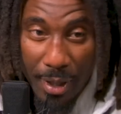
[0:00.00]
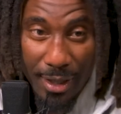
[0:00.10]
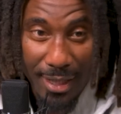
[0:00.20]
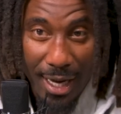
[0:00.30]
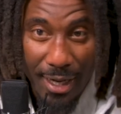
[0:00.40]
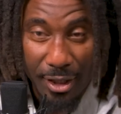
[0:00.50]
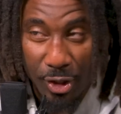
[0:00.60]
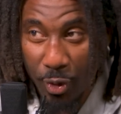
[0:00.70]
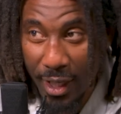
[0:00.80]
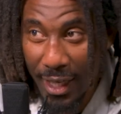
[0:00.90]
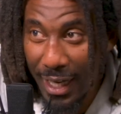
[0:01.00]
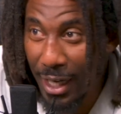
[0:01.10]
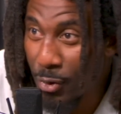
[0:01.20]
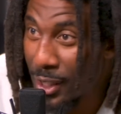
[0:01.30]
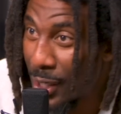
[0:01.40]
by the time they swing, I got
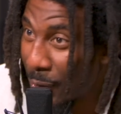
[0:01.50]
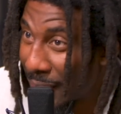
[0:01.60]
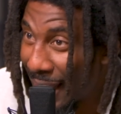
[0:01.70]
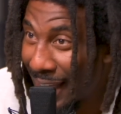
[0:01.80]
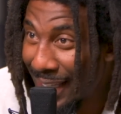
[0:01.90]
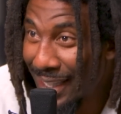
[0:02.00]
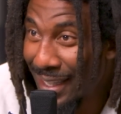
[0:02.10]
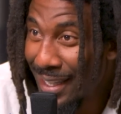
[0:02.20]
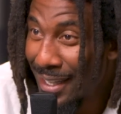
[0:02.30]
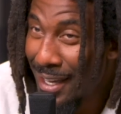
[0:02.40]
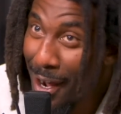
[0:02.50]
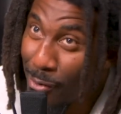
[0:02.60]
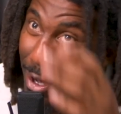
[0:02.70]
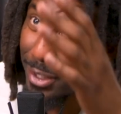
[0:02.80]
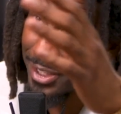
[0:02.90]
to relocate. I
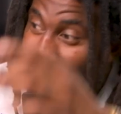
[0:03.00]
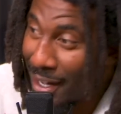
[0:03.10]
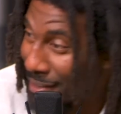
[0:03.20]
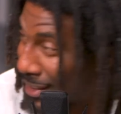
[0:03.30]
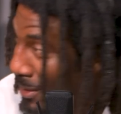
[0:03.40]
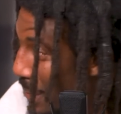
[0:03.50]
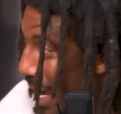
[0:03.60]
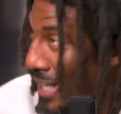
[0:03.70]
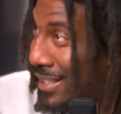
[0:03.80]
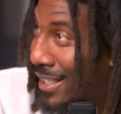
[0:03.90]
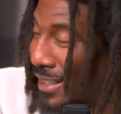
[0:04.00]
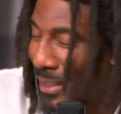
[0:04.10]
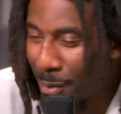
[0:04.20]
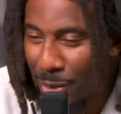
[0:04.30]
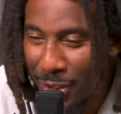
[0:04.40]
rush out. He's at the basket.
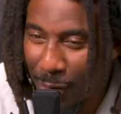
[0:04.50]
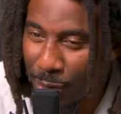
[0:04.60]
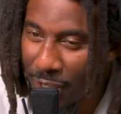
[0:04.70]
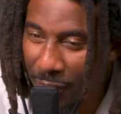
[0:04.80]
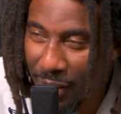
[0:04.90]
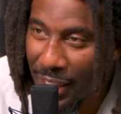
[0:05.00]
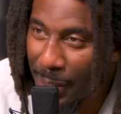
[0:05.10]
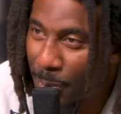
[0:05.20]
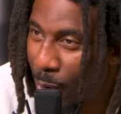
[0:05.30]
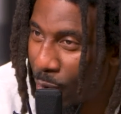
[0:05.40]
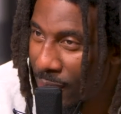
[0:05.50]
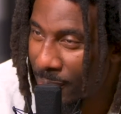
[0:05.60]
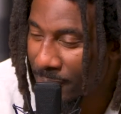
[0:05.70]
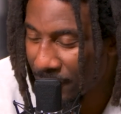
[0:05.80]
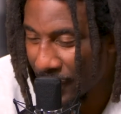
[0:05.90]
Right. It was tough to keep up with
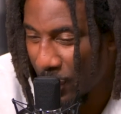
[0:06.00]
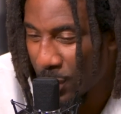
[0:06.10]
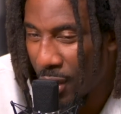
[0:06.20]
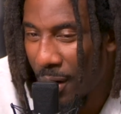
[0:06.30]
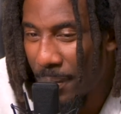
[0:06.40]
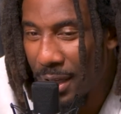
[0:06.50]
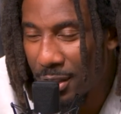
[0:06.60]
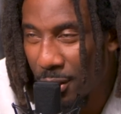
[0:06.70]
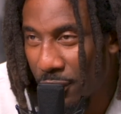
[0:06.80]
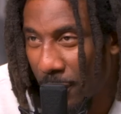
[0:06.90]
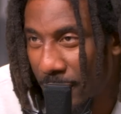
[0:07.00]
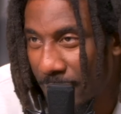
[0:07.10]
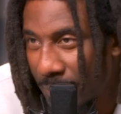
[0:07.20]
him. Yeah. It was a hard matchup for me.